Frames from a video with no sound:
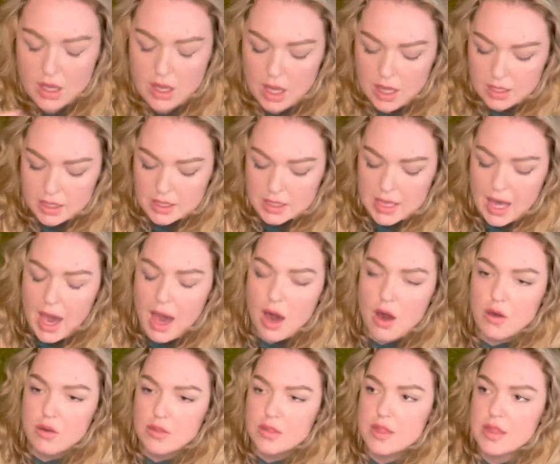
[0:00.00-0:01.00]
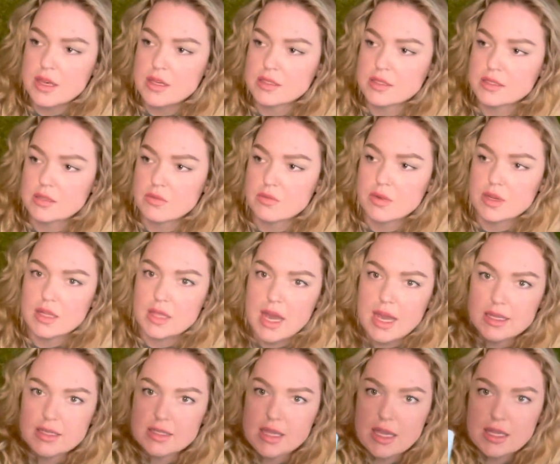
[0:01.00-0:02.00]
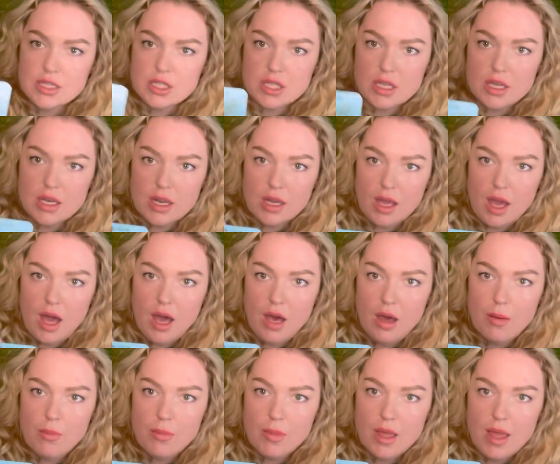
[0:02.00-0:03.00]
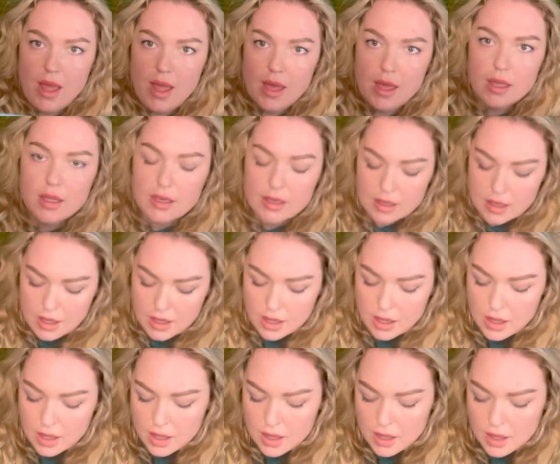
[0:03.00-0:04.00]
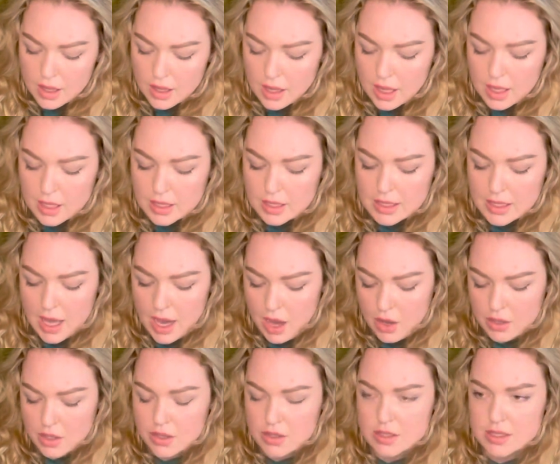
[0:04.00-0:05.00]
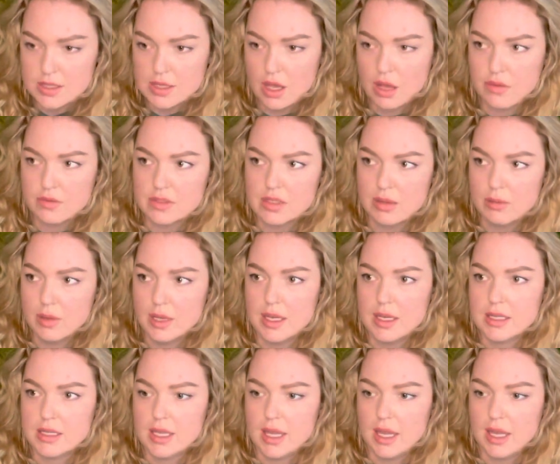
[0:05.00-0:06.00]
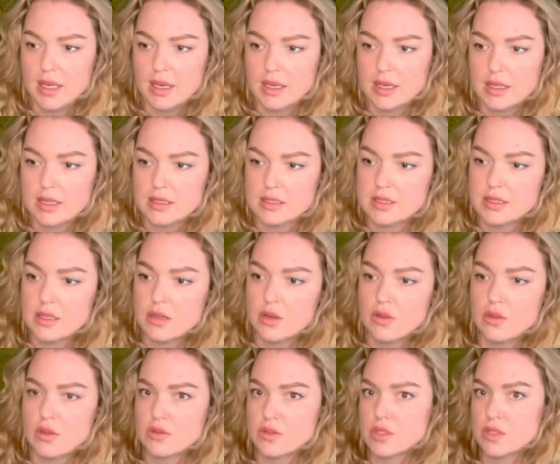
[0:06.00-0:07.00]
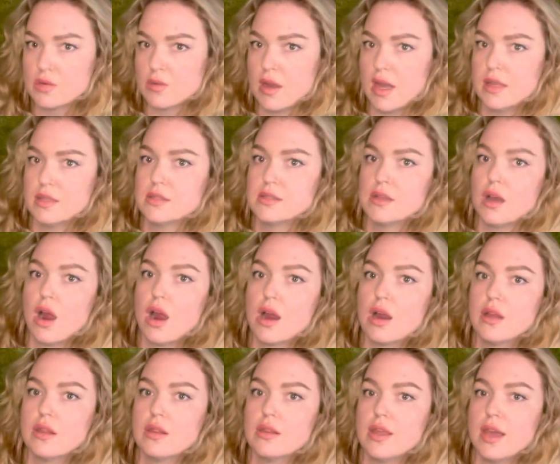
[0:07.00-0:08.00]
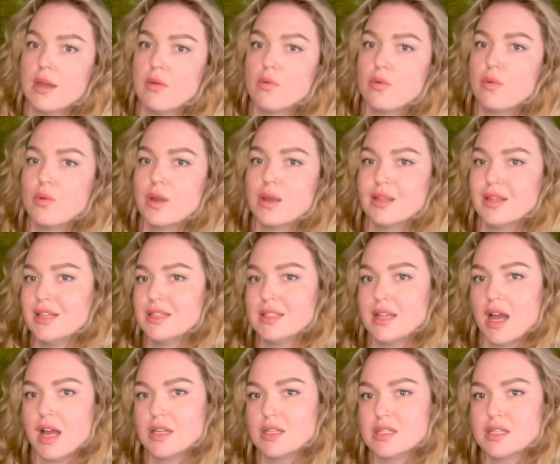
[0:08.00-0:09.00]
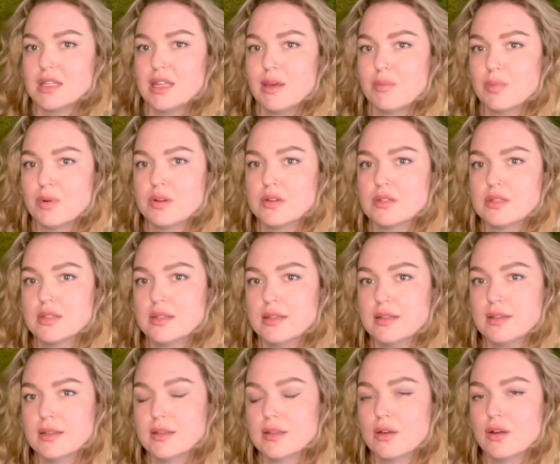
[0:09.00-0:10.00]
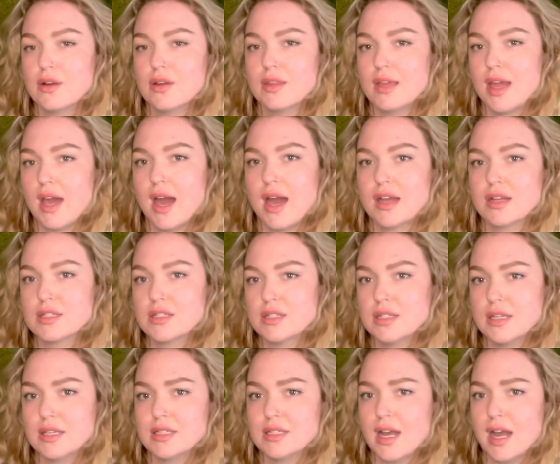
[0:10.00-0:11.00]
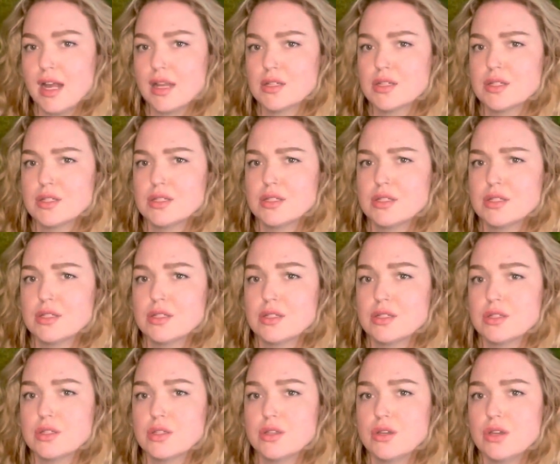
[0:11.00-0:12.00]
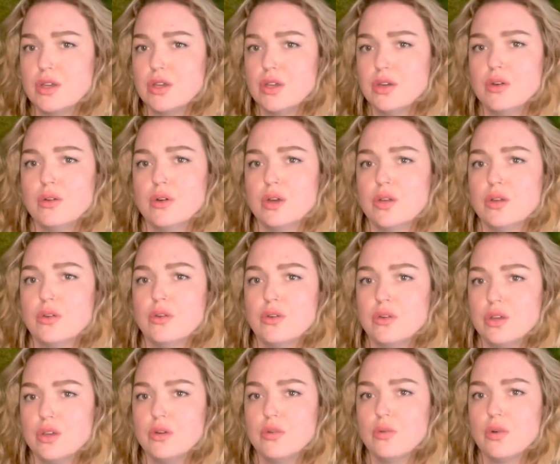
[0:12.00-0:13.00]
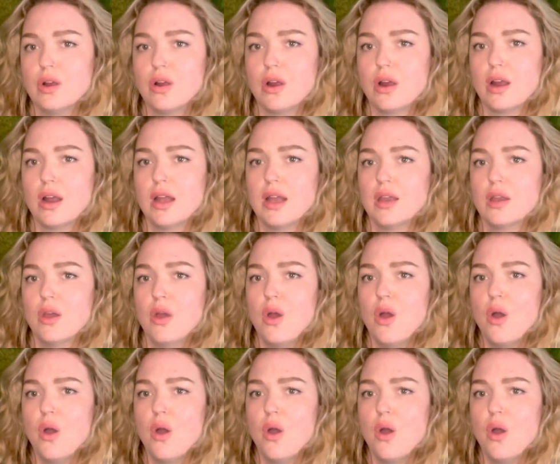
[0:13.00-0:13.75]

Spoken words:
Allow this realization to come in. Allow yourself to meditate and consider those threads. Are they really attached to that person? Are they actually attached to you and who you were and